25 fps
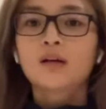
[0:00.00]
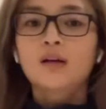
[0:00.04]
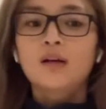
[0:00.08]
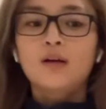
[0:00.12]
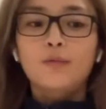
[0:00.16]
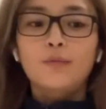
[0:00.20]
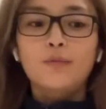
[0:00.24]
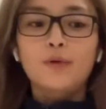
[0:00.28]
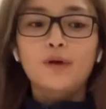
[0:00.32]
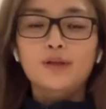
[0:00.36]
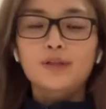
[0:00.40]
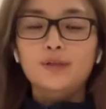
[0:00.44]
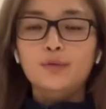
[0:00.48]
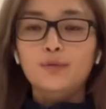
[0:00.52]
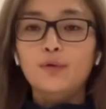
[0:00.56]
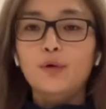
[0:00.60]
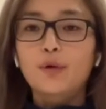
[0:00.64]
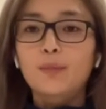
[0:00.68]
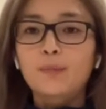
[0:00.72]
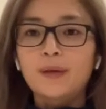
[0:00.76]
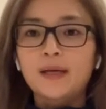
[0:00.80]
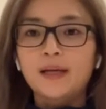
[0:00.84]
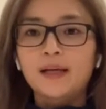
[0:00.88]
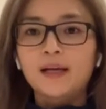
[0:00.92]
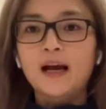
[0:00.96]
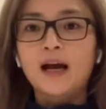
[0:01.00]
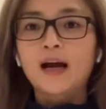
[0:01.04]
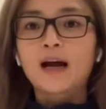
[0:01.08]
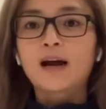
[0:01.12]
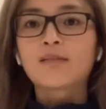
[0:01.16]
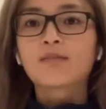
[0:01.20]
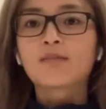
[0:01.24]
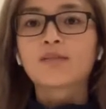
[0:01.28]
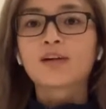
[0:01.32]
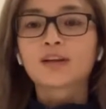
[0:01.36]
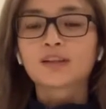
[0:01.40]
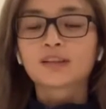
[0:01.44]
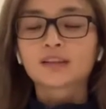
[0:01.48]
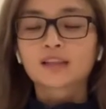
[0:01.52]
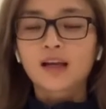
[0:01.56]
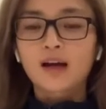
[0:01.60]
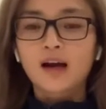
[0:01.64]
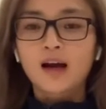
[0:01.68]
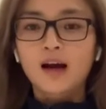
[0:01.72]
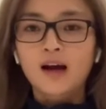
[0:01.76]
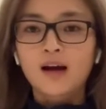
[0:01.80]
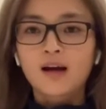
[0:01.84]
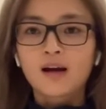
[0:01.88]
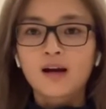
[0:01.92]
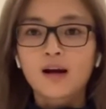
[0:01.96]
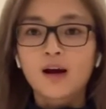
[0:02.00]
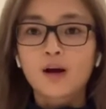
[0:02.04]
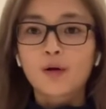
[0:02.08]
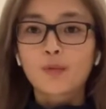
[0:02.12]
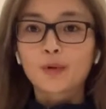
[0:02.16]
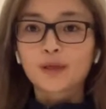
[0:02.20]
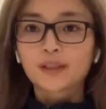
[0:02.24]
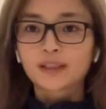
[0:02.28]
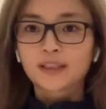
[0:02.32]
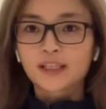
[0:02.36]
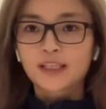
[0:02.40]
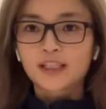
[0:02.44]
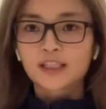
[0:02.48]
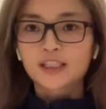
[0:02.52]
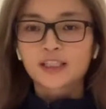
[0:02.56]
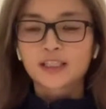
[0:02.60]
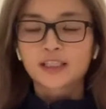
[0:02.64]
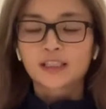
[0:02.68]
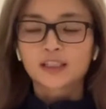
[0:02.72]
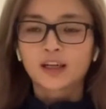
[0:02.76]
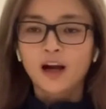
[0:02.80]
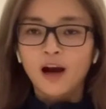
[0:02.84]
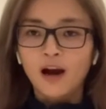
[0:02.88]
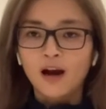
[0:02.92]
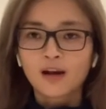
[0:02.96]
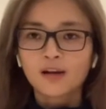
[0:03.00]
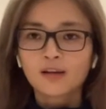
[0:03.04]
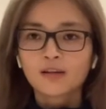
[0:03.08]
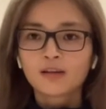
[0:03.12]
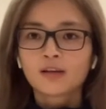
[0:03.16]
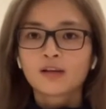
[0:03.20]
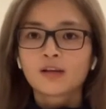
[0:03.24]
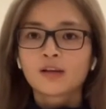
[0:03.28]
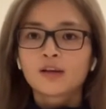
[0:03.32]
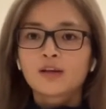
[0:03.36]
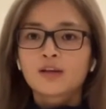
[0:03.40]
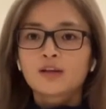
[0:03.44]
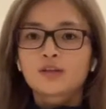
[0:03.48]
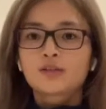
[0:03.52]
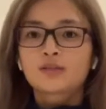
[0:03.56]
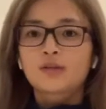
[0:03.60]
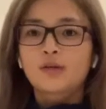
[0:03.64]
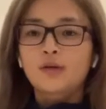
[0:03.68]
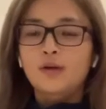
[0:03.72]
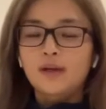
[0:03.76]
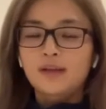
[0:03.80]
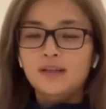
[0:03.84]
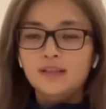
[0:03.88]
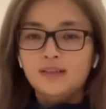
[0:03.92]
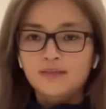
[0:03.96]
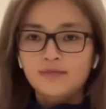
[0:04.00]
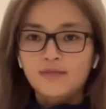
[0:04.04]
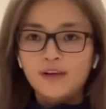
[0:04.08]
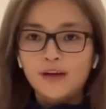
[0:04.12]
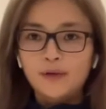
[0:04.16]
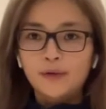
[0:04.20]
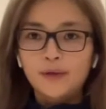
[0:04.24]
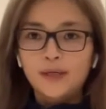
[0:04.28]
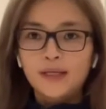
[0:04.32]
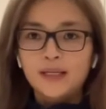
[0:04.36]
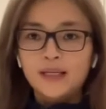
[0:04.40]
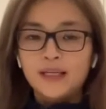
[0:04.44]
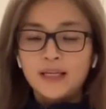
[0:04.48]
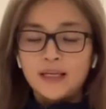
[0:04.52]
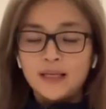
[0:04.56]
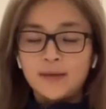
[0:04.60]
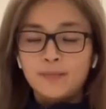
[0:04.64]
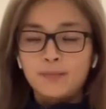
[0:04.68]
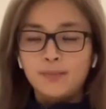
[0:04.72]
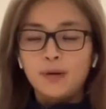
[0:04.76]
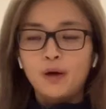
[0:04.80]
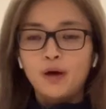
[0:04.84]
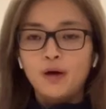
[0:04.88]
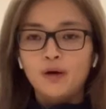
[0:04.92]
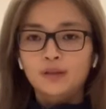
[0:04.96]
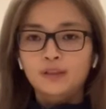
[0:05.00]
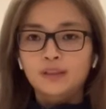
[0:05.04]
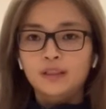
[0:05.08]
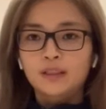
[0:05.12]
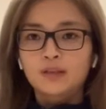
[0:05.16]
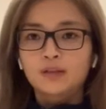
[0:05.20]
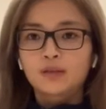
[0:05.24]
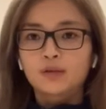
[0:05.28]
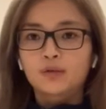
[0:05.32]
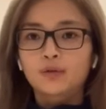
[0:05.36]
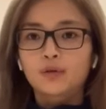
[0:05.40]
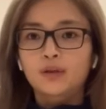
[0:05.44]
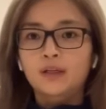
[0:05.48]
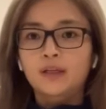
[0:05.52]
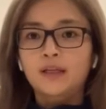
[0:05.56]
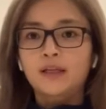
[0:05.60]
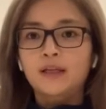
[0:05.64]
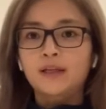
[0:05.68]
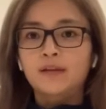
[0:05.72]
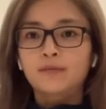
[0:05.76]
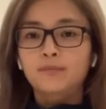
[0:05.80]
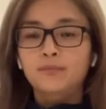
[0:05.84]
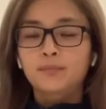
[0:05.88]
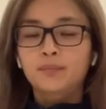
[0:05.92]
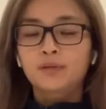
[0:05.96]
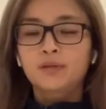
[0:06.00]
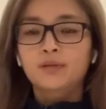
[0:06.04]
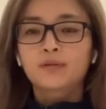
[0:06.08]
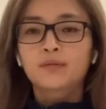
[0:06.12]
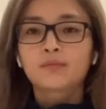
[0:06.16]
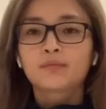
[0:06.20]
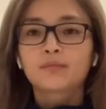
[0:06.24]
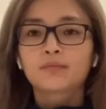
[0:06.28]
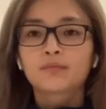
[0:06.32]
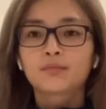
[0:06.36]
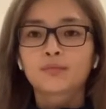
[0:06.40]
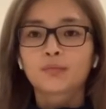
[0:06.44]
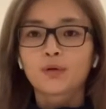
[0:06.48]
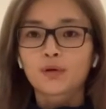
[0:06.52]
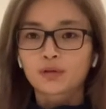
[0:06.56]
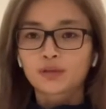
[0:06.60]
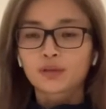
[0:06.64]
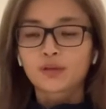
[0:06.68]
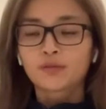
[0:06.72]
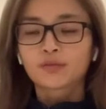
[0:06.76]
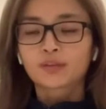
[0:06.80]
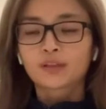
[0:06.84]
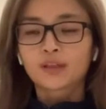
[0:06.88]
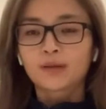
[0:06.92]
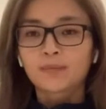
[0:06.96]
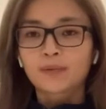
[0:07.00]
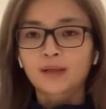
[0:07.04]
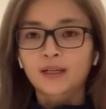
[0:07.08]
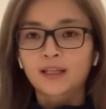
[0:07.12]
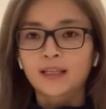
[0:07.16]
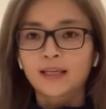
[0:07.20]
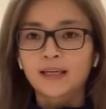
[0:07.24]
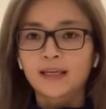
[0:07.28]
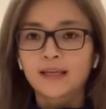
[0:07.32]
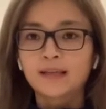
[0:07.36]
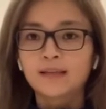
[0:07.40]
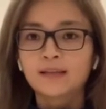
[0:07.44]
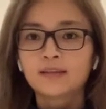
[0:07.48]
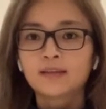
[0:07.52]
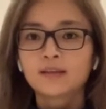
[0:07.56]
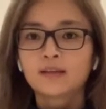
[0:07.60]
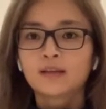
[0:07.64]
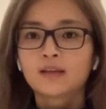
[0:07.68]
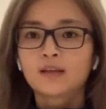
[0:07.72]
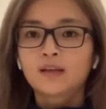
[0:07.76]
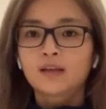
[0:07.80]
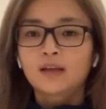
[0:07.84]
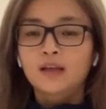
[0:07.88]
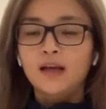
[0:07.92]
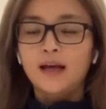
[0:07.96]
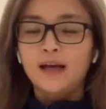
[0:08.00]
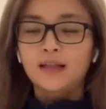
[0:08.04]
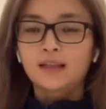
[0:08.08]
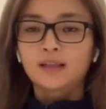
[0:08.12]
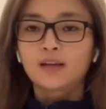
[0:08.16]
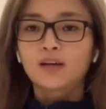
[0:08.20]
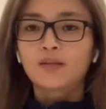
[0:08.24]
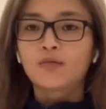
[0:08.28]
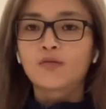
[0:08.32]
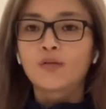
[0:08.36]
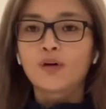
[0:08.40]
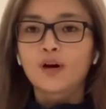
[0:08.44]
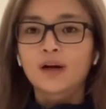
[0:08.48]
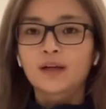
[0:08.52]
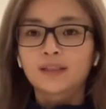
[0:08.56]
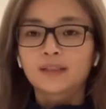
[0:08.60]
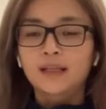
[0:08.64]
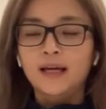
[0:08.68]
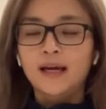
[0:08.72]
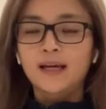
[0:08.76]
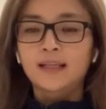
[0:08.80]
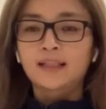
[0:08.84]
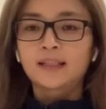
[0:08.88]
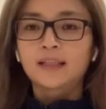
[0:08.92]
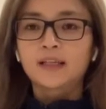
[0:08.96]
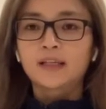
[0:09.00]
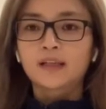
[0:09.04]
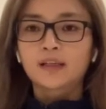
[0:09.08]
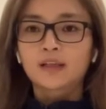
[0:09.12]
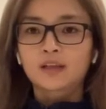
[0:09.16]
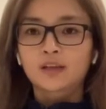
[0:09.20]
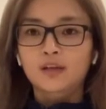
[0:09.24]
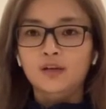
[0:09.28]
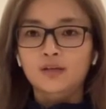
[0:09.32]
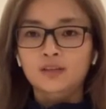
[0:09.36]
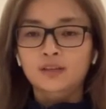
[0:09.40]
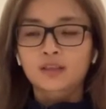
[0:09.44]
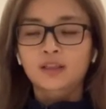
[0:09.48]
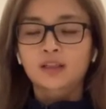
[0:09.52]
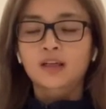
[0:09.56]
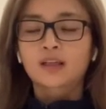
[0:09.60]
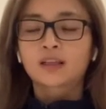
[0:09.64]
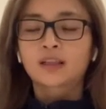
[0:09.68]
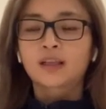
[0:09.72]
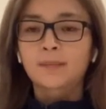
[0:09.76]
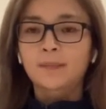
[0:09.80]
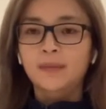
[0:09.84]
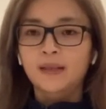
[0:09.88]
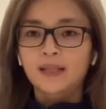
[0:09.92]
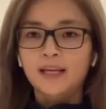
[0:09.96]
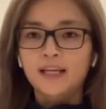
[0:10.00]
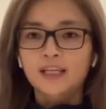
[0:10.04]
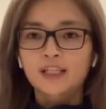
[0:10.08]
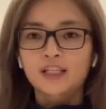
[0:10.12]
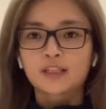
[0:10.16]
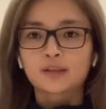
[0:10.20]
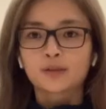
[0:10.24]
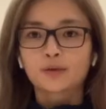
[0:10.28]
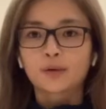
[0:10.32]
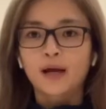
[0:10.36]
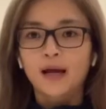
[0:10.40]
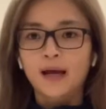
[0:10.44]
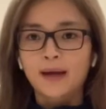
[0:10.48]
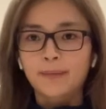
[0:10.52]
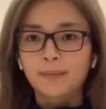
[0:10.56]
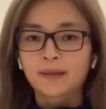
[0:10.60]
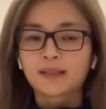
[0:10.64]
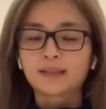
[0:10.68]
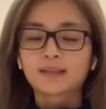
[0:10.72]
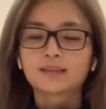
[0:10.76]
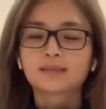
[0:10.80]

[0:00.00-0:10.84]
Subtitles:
which will be covered on our dish later. So it's very important to keep both of them clean and avoid any cross-contamination to happen.